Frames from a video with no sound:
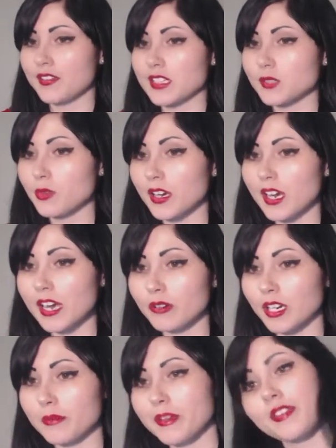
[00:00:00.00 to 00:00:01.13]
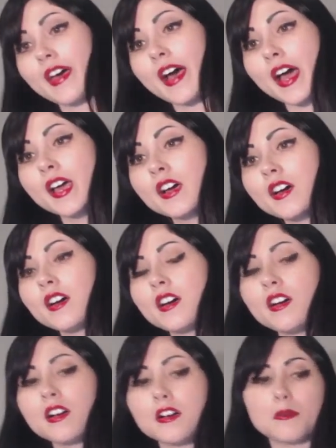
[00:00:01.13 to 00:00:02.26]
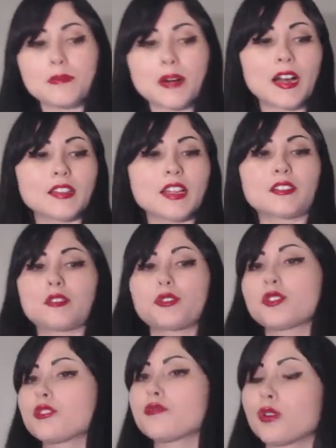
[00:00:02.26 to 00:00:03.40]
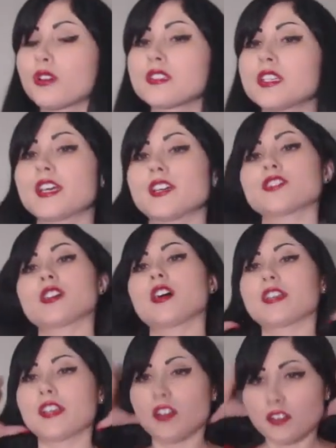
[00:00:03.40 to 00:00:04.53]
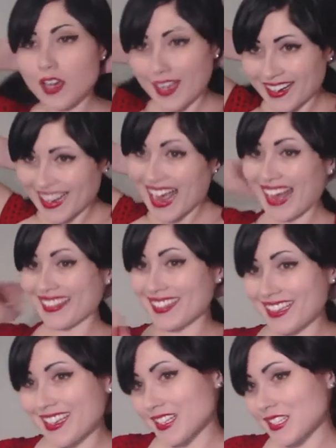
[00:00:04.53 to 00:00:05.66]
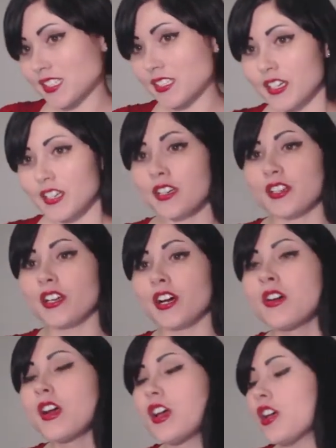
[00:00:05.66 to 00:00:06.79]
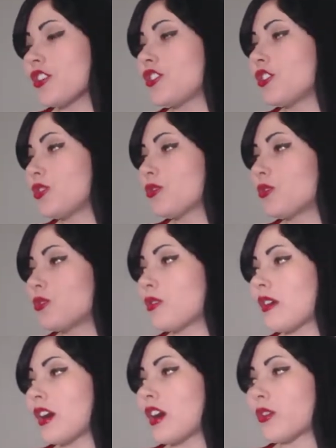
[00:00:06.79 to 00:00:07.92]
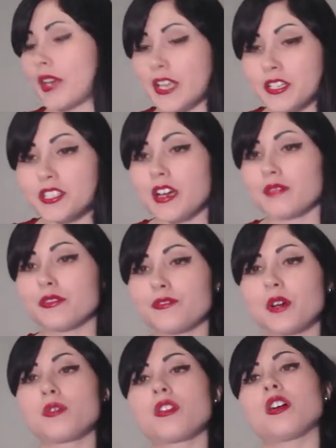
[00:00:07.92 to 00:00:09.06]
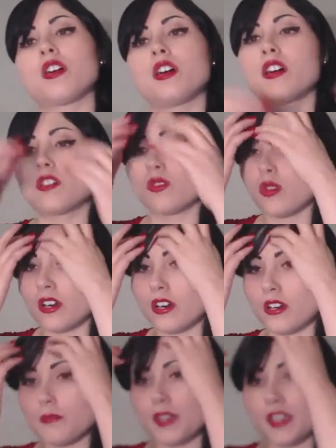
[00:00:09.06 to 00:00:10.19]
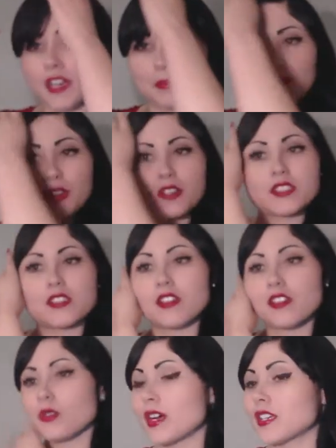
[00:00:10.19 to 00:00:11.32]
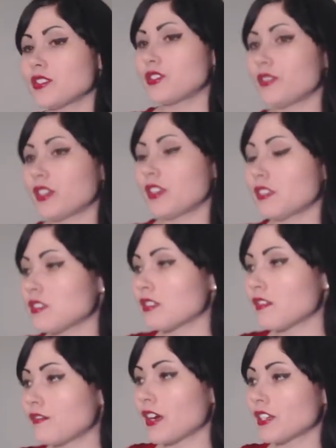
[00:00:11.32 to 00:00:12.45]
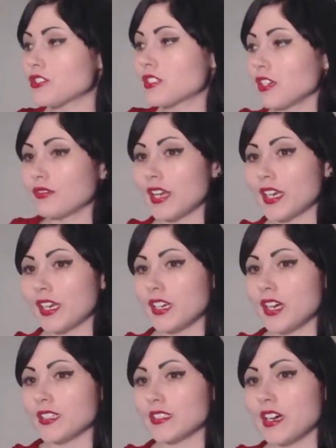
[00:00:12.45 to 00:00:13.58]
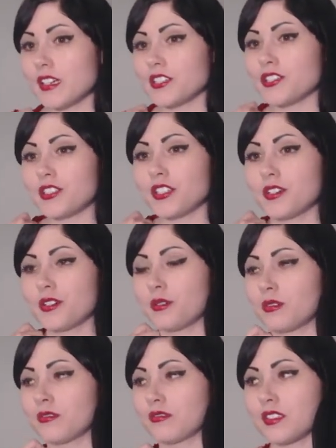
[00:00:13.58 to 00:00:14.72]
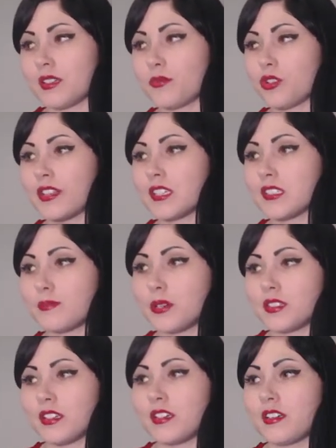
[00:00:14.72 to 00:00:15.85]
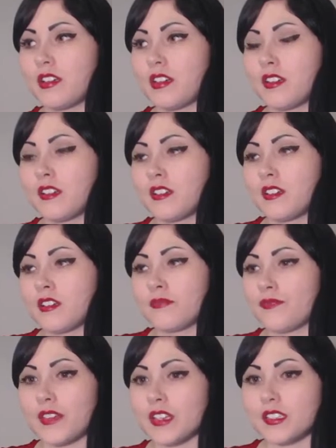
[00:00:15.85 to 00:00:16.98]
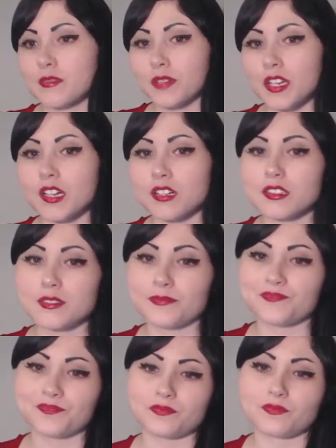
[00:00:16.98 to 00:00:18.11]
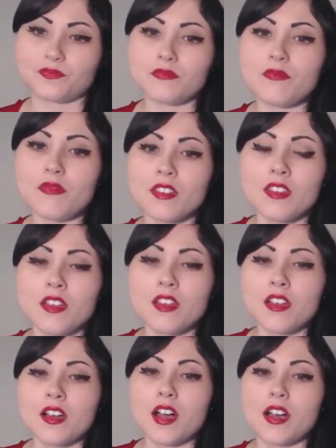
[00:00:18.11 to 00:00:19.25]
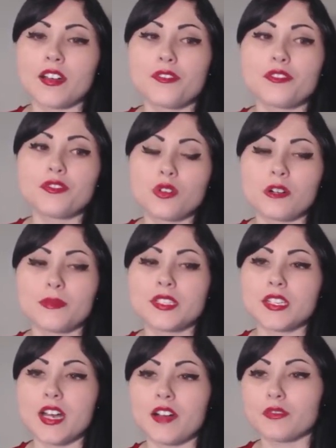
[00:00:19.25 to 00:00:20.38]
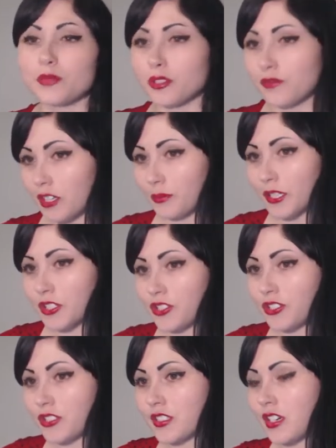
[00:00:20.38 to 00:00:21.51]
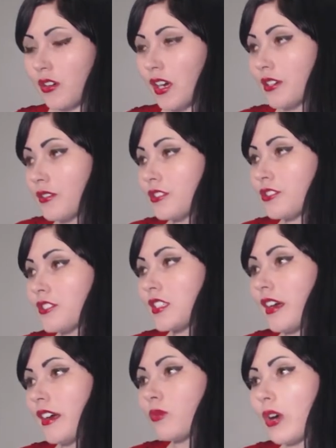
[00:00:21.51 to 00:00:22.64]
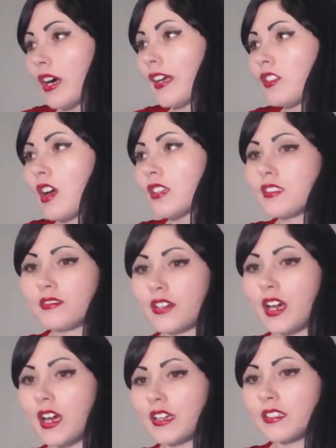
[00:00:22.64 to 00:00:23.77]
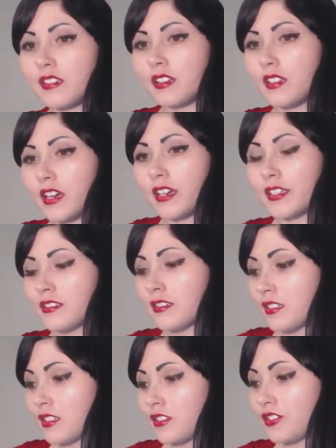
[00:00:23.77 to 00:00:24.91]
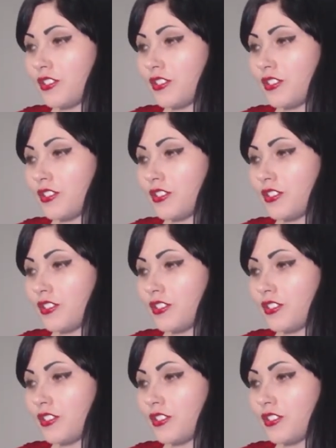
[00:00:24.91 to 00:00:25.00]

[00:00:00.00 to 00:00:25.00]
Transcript: and that's why I recommend that by like the third or fourth day you're talking online, at least, you arrange to have a phone call or meet up in person. Otherwise, you can find yourself getting attached to someone that's posing as something else. Another norm is to have a profile picture. So I don't understand why lots of guys online